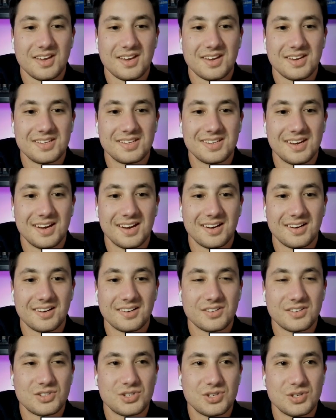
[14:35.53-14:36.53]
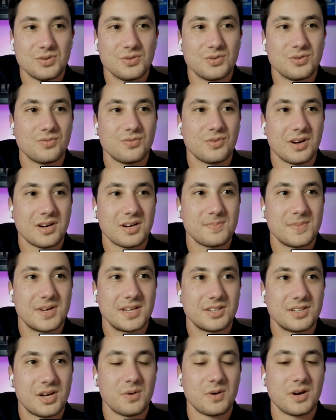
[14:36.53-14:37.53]
Yeah. Do you
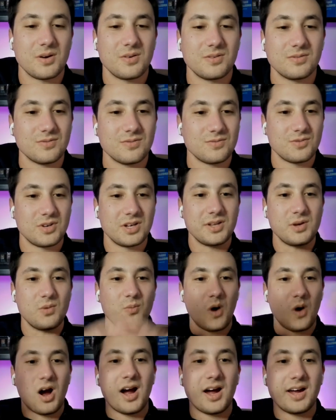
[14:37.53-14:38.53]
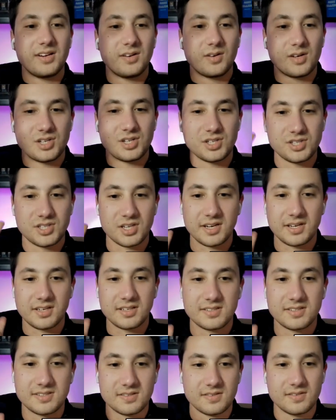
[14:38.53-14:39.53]
recommend going really wide or just like
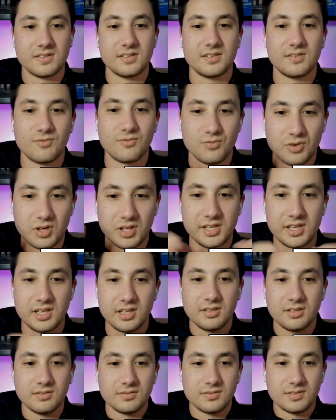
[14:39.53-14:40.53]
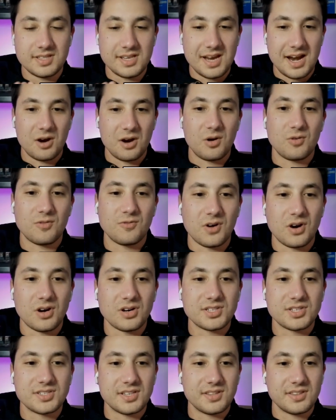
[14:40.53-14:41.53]
really narrow
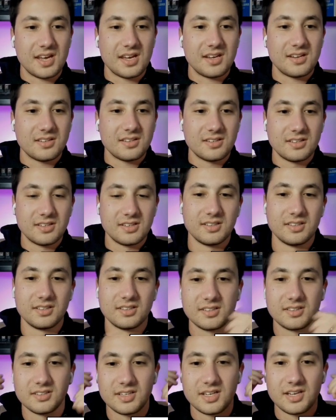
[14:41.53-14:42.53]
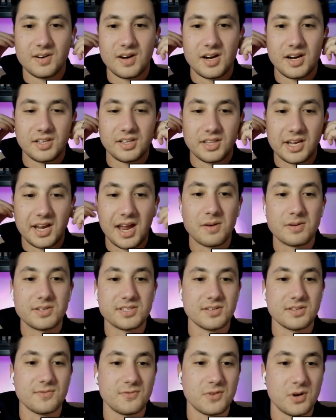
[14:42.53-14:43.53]
first and then iterating? Like, I was
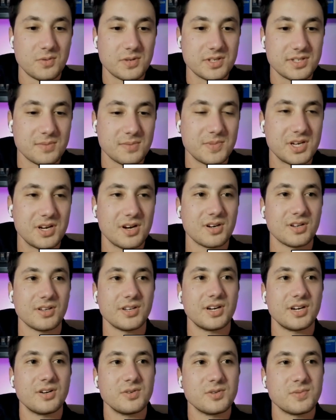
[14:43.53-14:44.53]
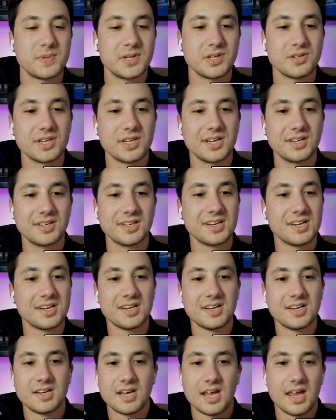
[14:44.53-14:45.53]
on the phone with somebody earlier who's building
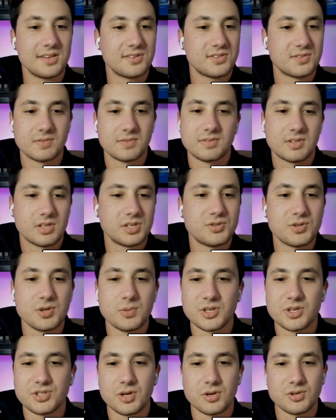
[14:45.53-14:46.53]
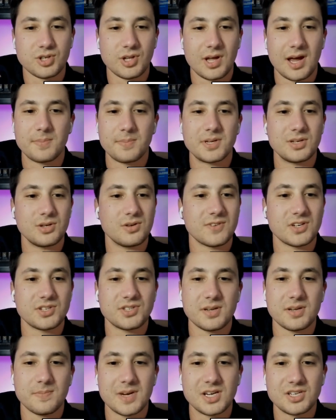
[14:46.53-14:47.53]
a consumer social app at
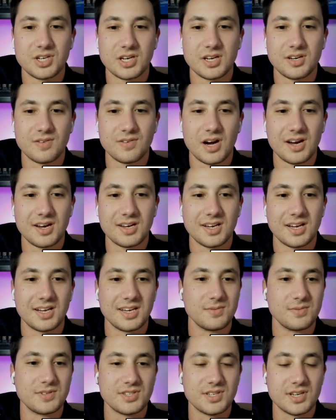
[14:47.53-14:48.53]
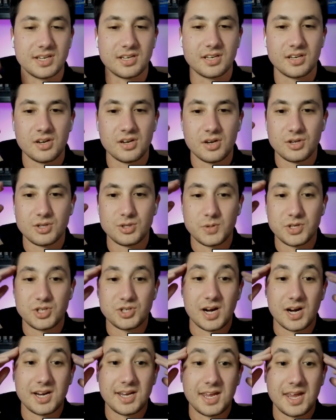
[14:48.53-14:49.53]
University of Michigan, right? And he was like, do we
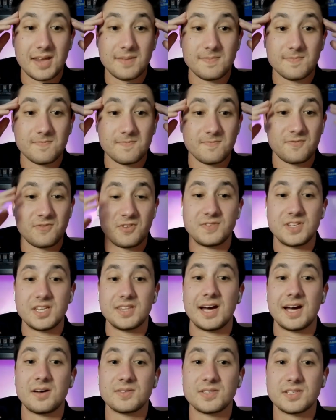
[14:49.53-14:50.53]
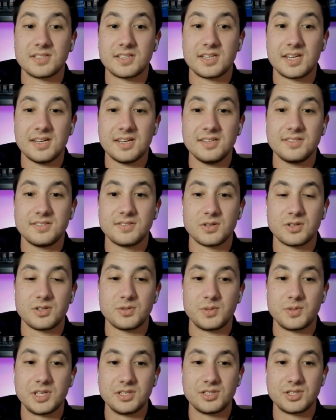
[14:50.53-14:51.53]
try to get 50,000 kids or do
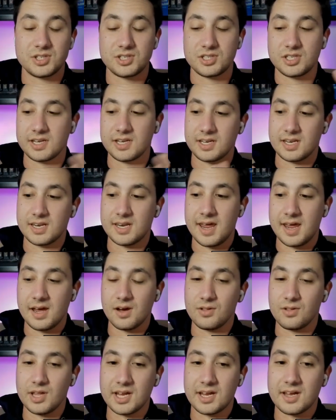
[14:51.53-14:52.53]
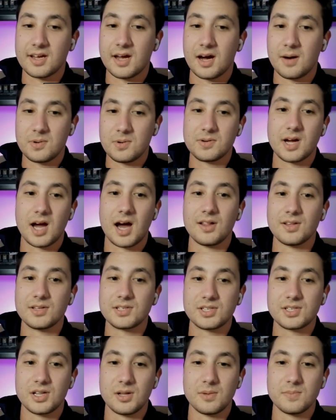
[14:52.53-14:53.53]
we just like nail like a couple
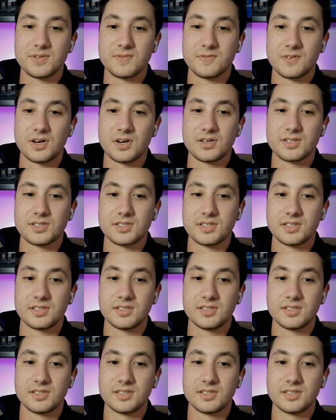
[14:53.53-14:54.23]
college clubs first?